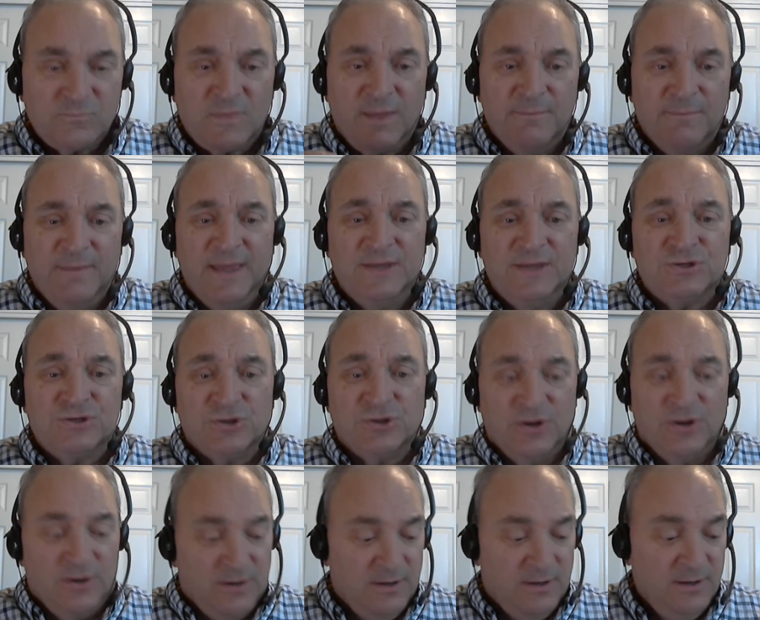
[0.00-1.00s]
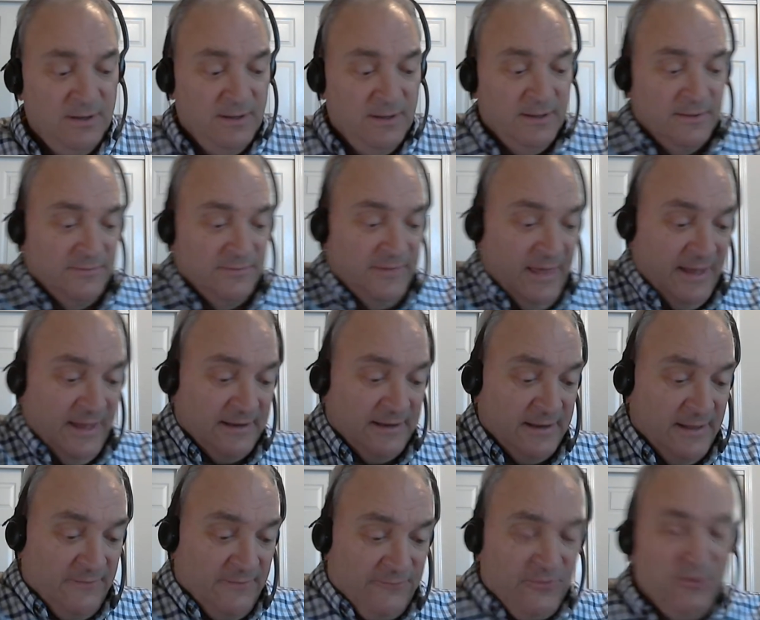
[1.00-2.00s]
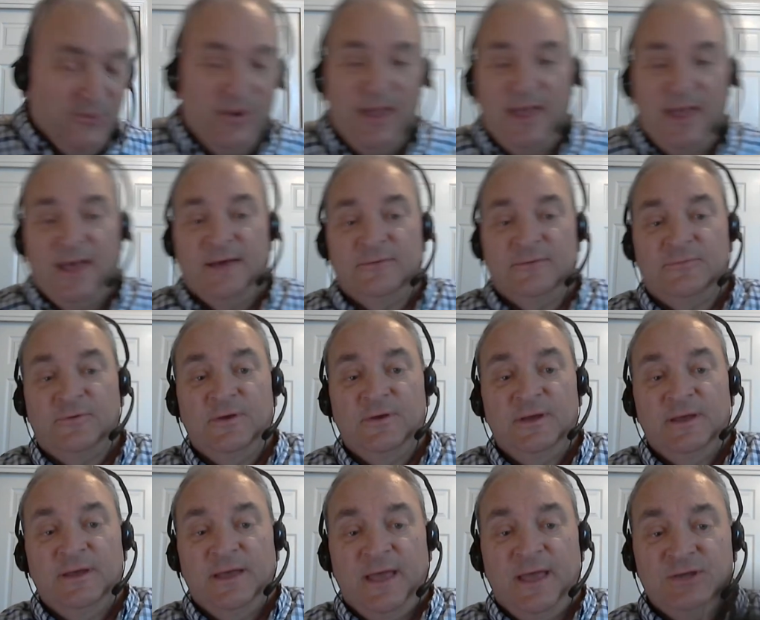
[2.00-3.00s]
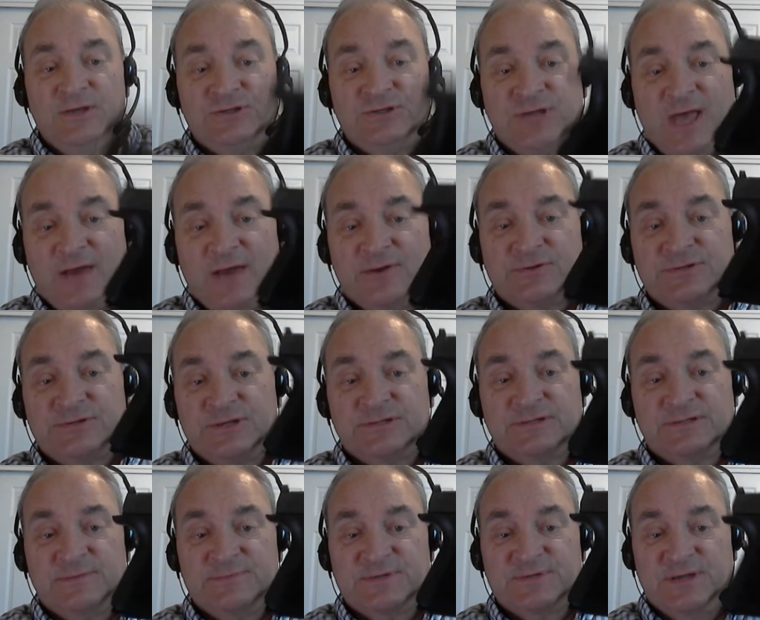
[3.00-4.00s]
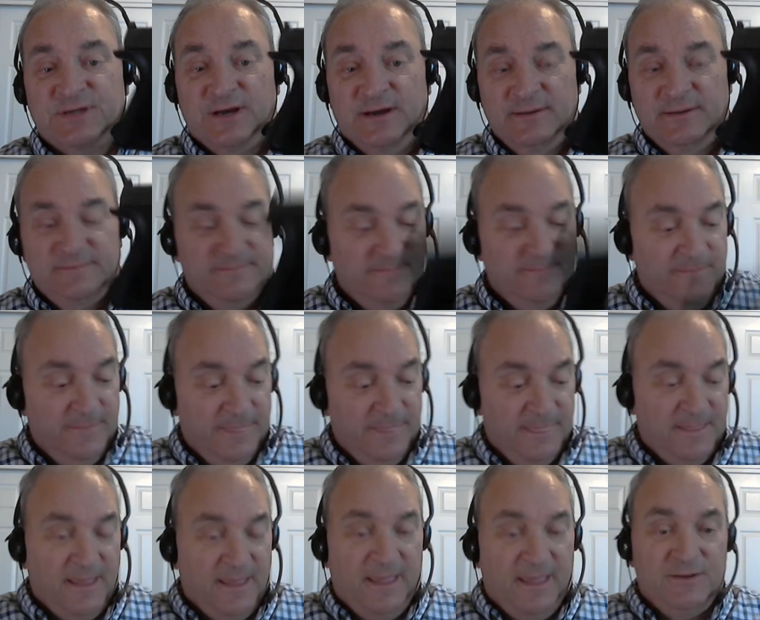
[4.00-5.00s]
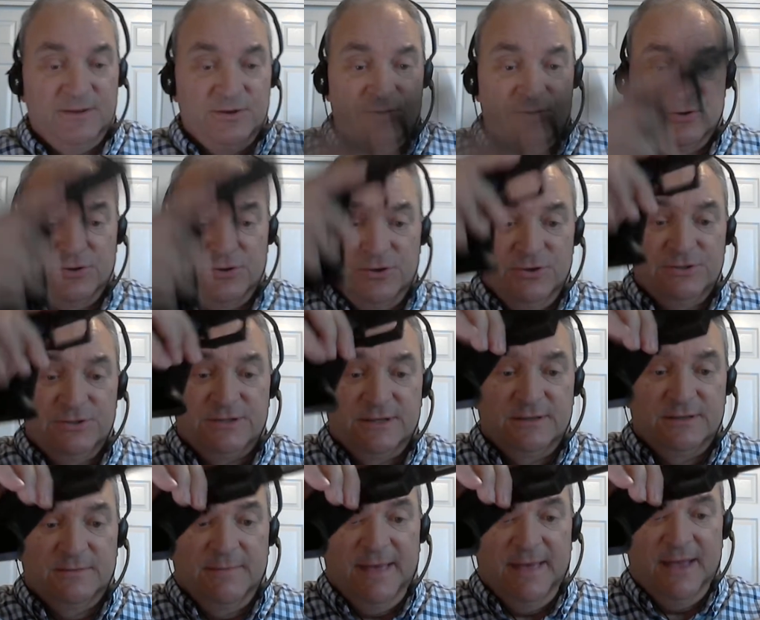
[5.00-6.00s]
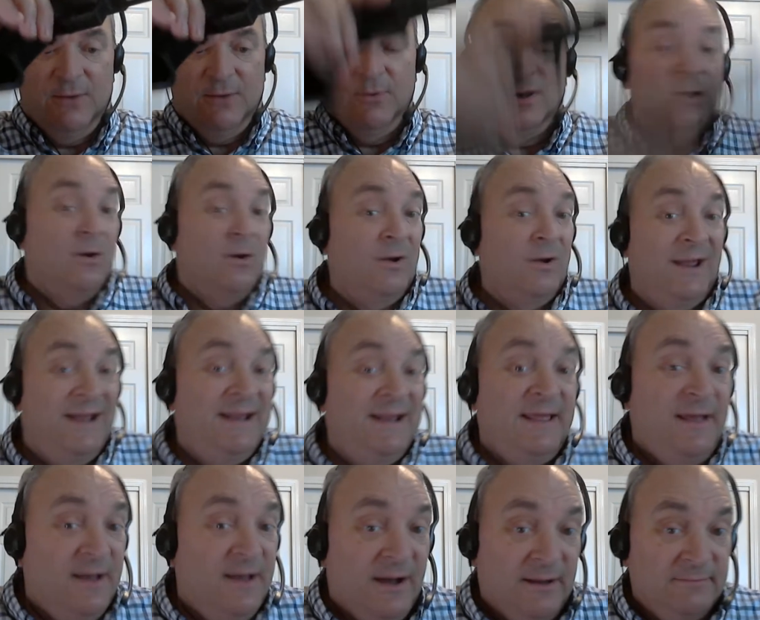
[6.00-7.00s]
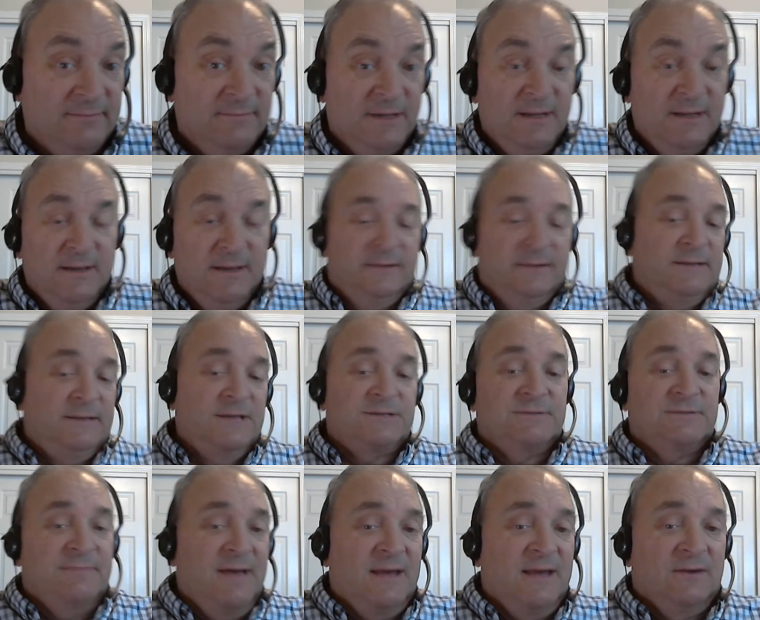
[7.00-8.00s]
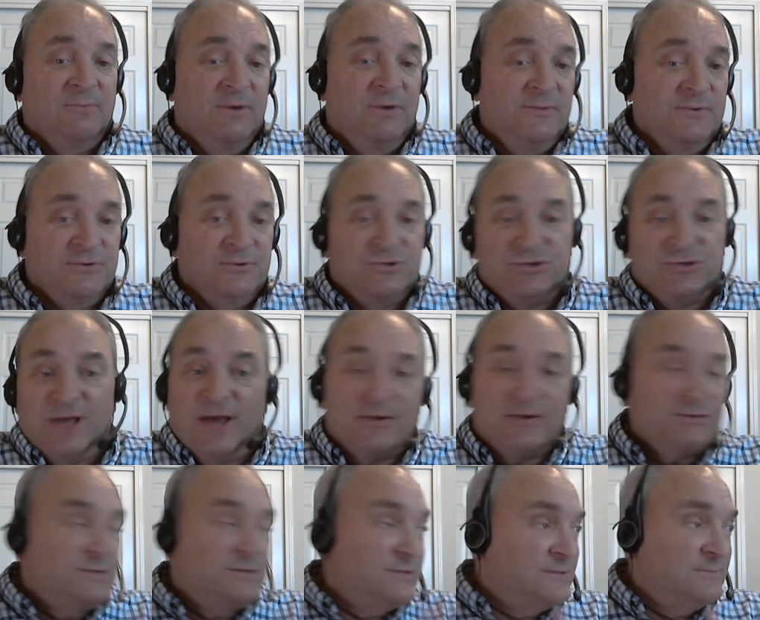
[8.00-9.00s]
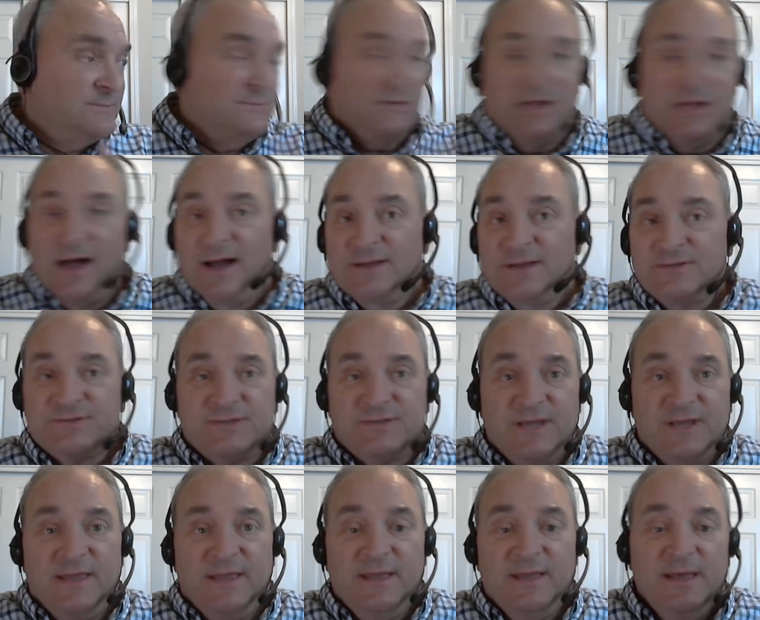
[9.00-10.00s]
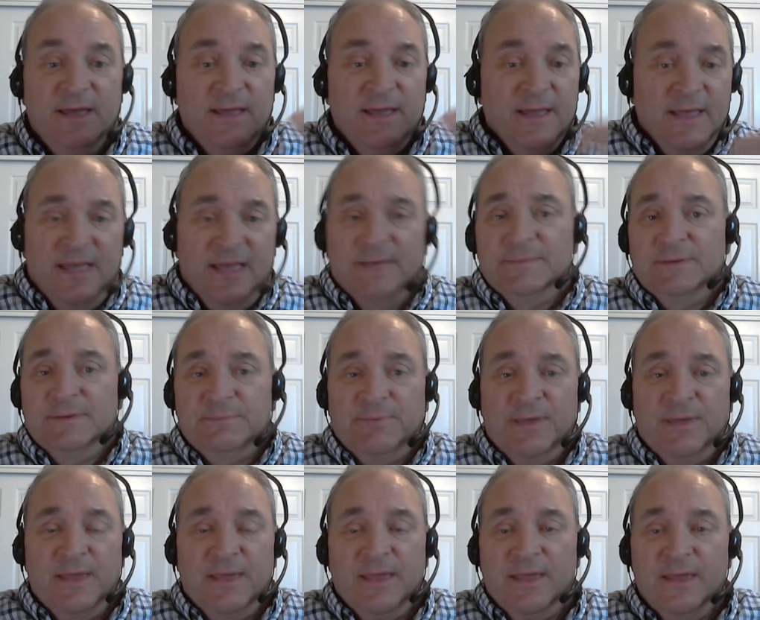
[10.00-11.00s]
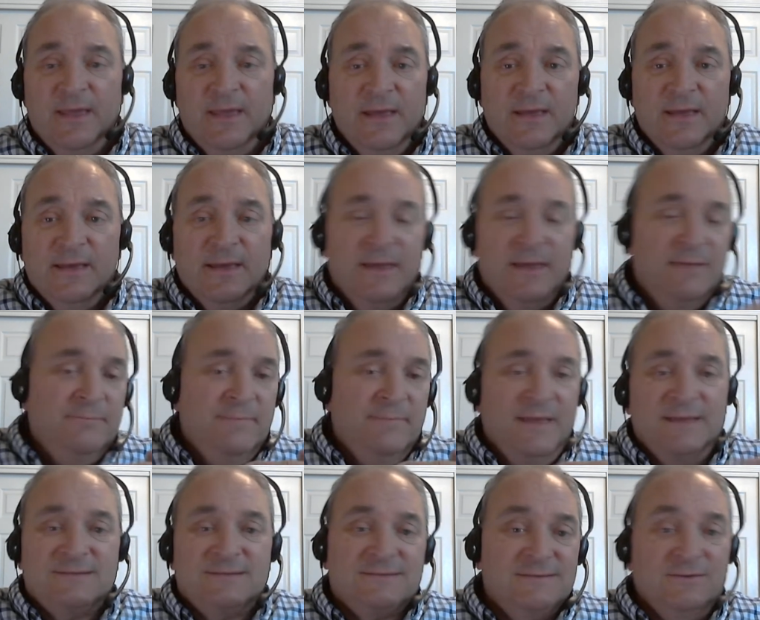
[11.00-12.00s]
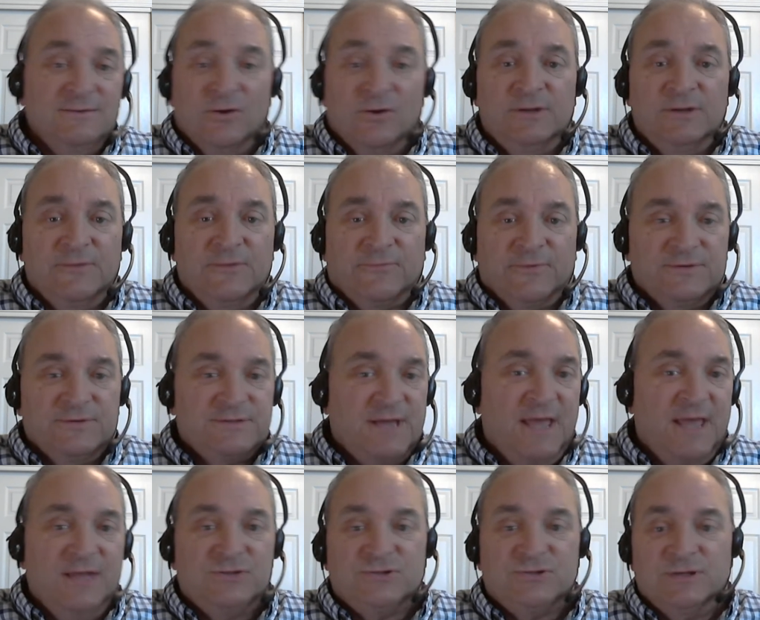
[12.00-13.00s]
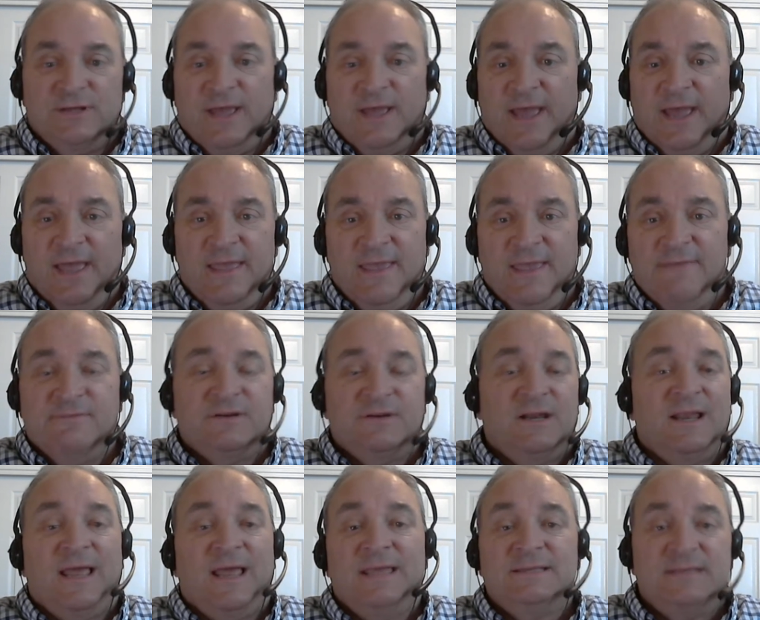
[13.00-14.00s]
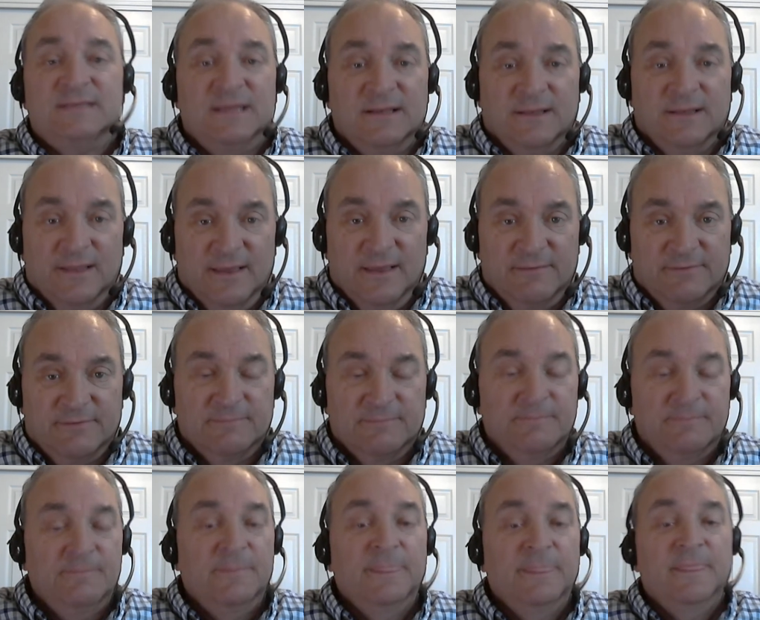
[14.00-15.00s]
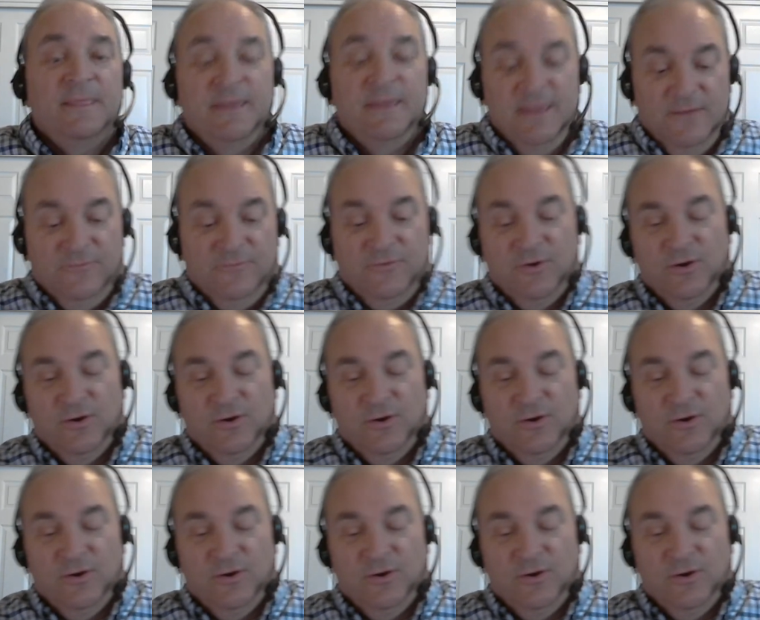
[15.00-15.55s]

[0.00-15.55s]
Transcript: make sure that if you have a Shadow Systems gun and you're using the Magwell or any gun, it doesn't matter whether it's Shadow System, Glock, SIG, M&P, it makes no difference. H&K, even a 1911. If you're